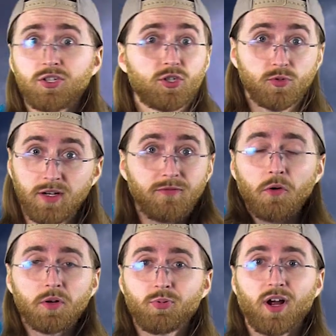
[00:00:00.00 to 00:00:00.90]

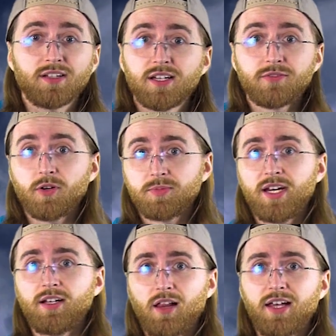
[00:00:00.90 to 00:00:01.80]
straightforward process for
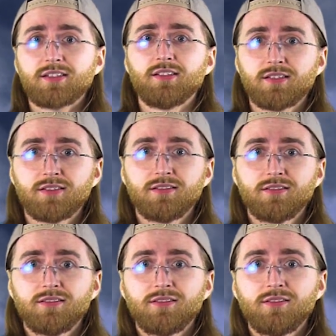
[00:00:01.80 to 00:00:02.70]
obtaining a license,
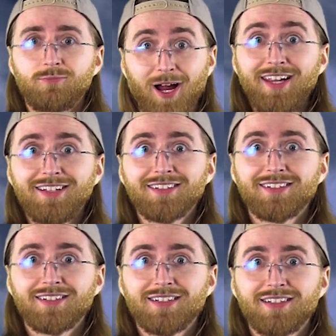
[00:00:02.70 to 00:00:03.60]
right?
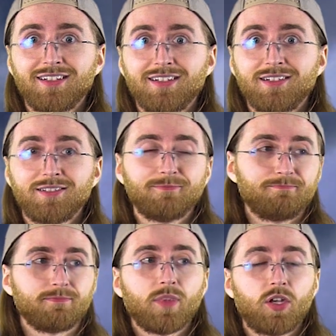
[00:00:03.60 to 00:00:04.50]

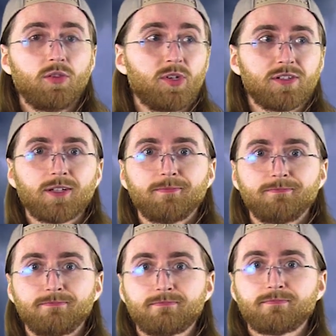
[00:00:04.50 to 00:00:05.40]
Cue the music.
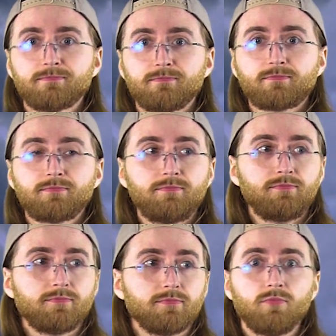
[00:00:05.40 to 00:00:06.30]

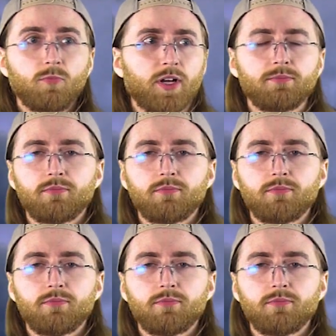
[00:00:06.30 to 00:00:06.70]
Right,